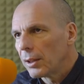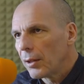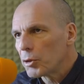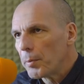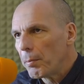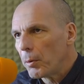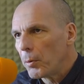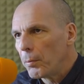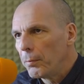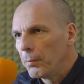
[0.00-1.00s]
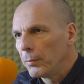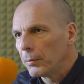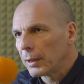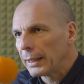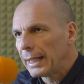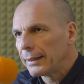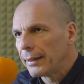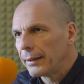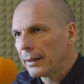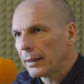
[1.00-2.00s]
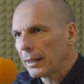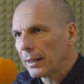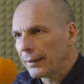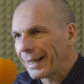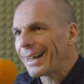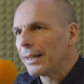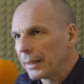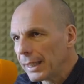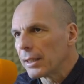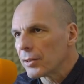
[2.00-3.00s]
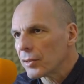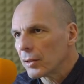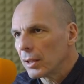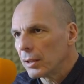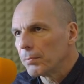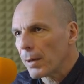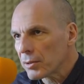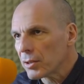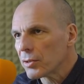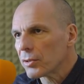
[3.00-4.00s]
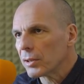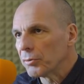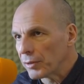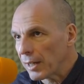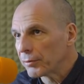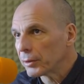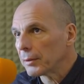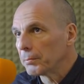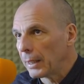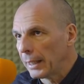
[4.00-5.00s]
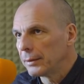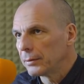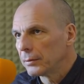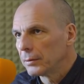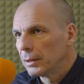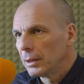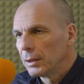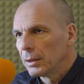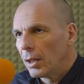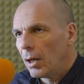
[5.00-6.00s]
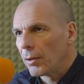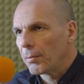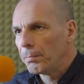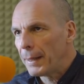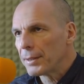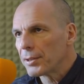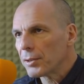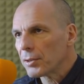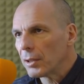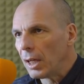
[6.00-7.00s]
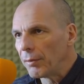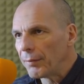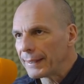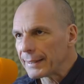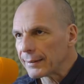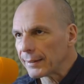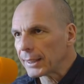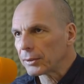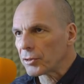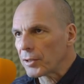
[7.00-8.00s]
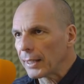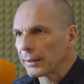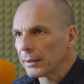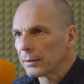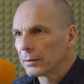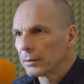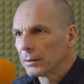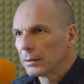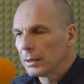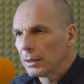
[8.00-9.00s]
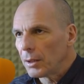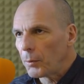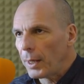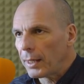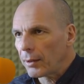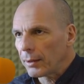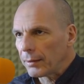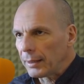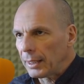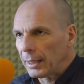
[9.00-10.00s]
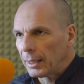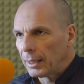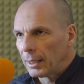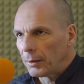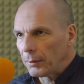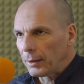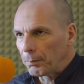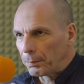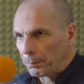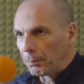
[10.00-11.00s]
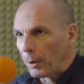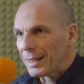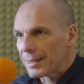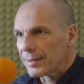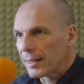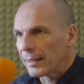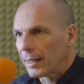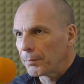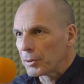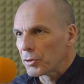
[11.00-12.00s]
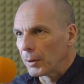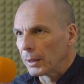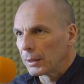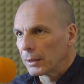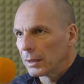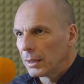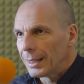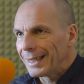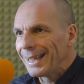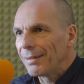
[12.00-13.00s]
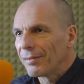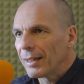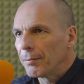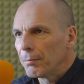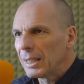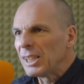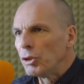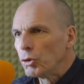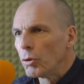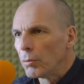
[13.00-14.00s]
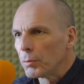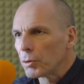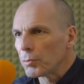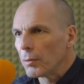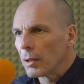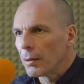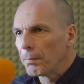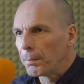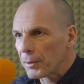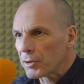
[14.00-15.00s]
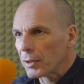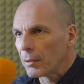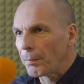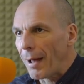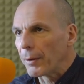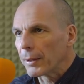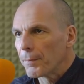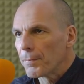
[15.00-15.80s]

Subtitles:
Those people who created their careers in Brussels, in Frankfurt, in Berlin, on the basis of a very strict austerity, where the policies that they are pursuing give them enormous personal power.